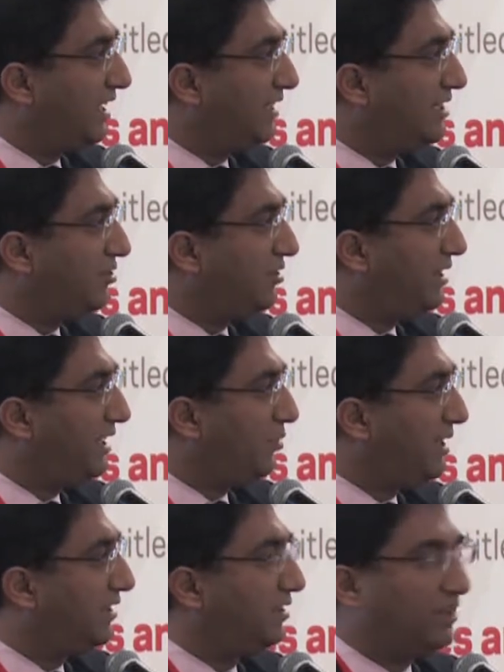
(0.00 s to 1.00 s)
literally a
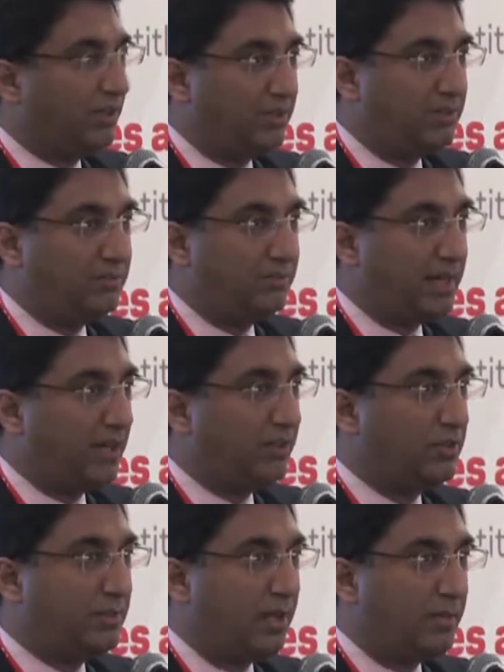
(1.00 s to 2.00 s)
week ago, Barack
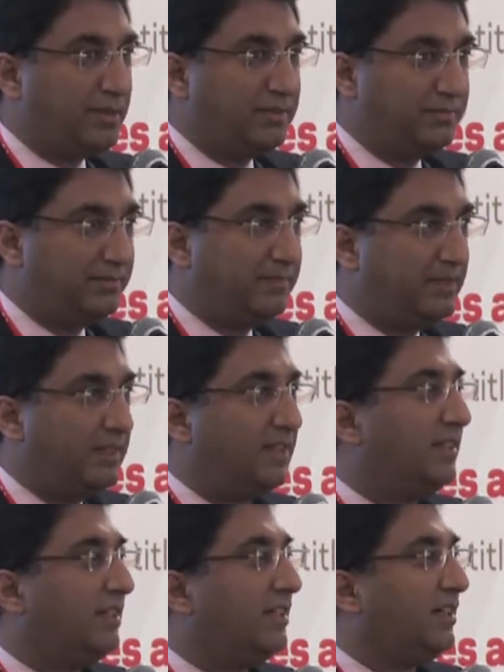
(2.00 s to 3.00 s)
Obama
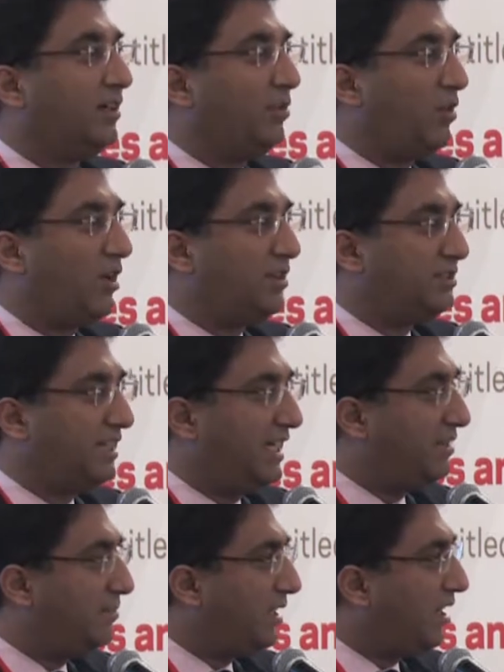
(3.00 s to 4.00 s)
was
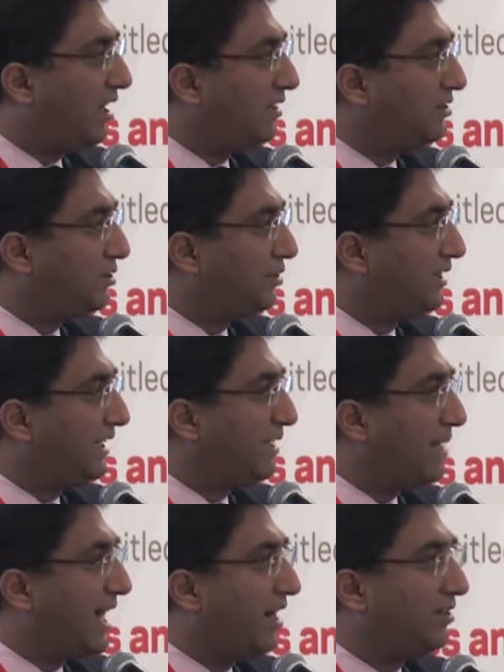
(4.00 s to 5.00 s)
in Milan talking
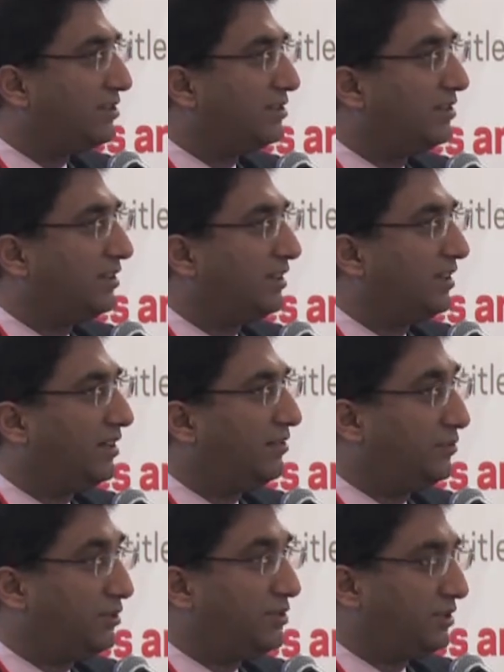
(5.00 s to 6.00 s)
about
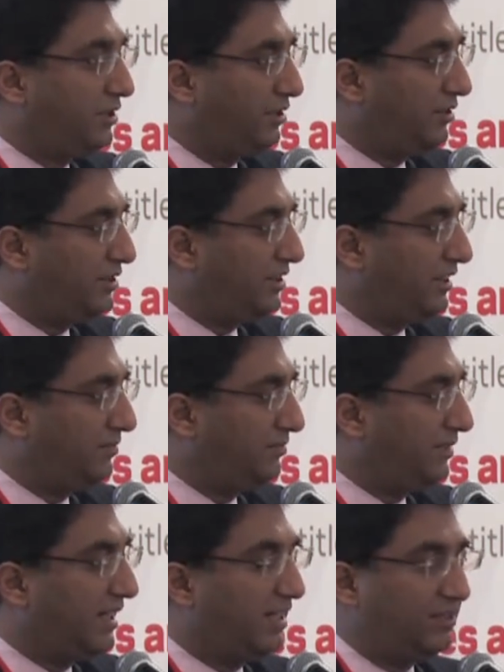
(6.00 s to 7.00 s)
food security,
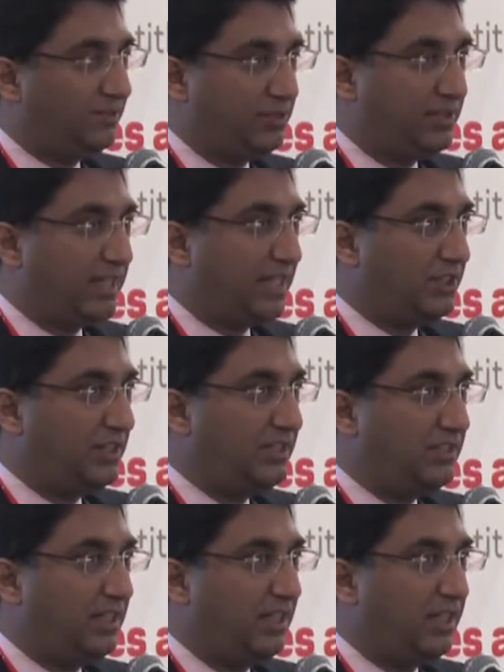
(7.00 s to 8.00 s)
and you can actually
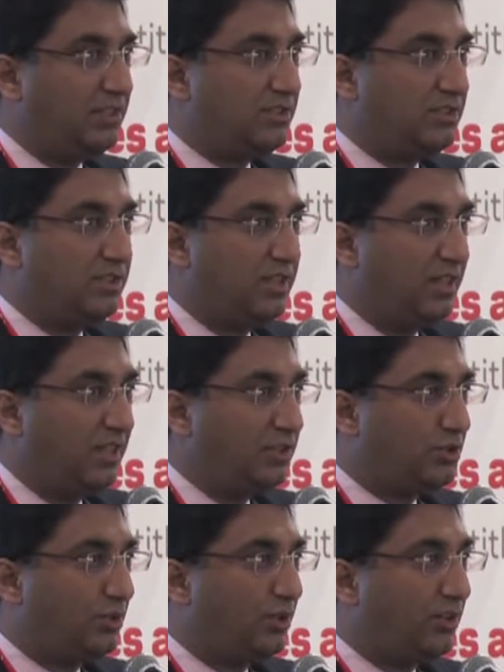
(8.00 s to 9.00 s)
see his
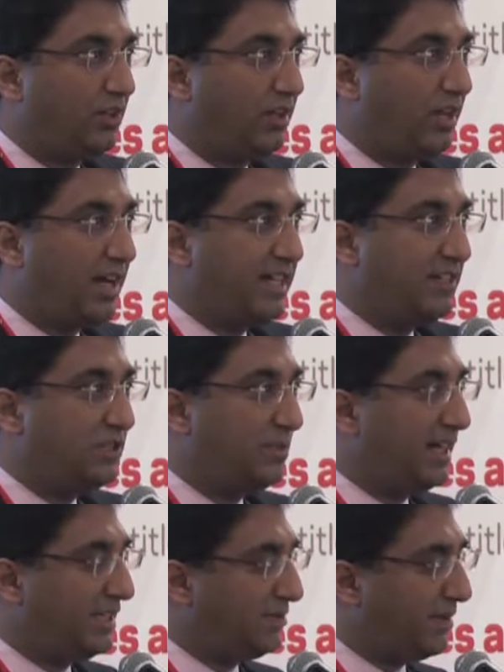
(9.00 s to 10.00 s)
his talk online as
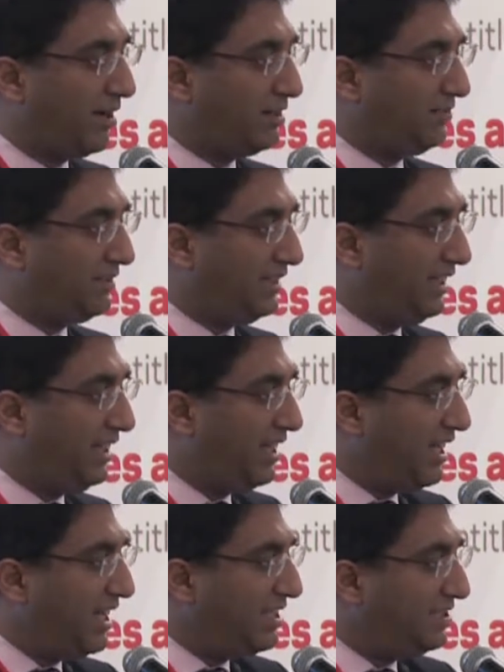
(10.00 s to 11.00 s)
well as part of the
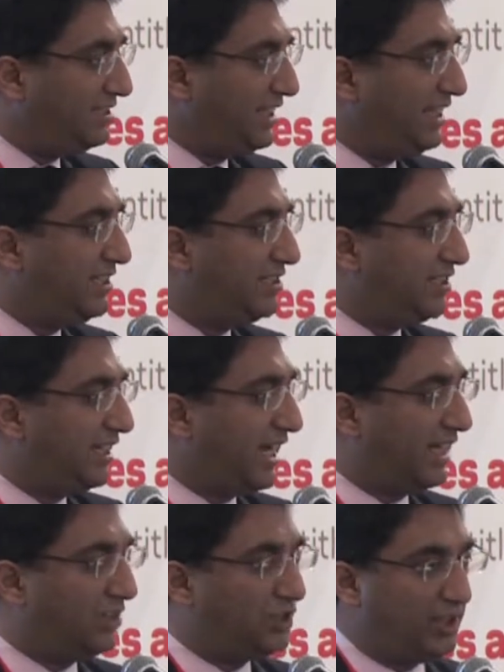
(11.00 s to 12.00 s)
Seeds
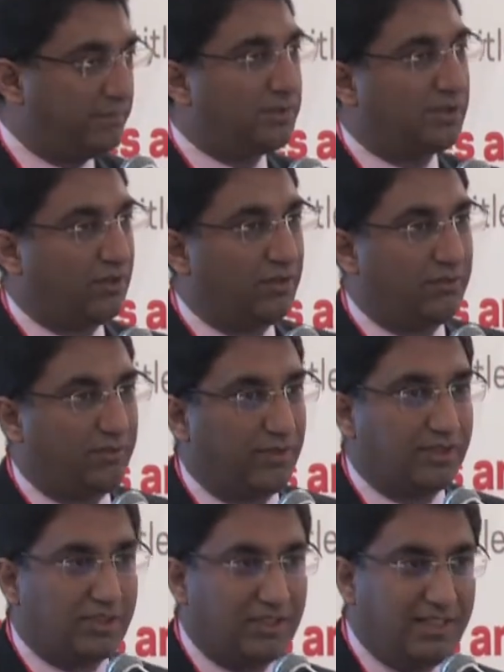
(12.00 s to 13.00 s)
and Chips
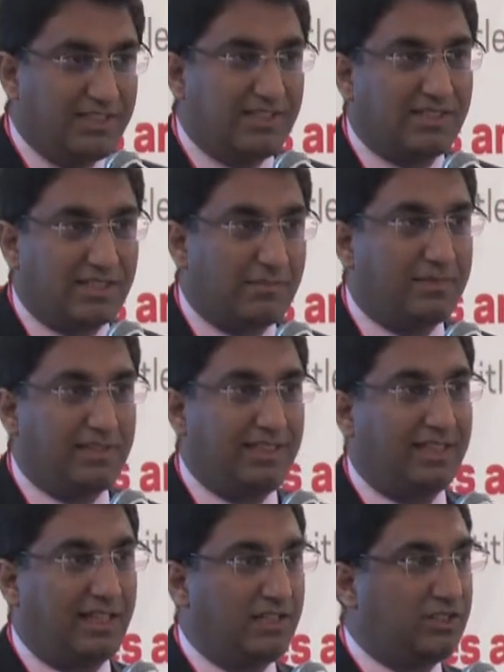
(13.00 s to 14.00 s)
conference. So this is
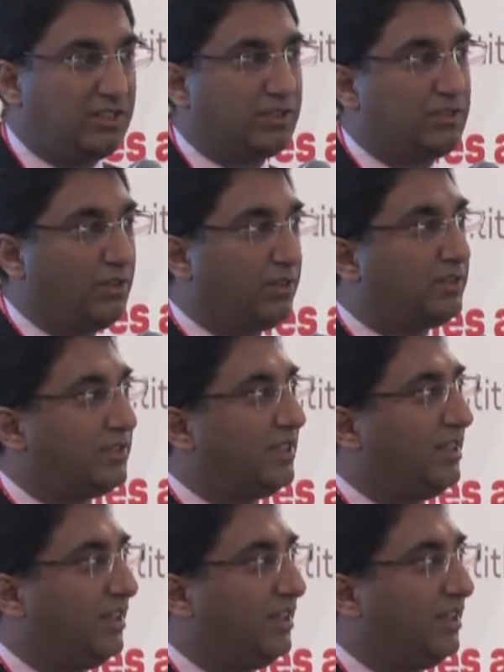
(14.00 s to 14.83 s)
something that is just not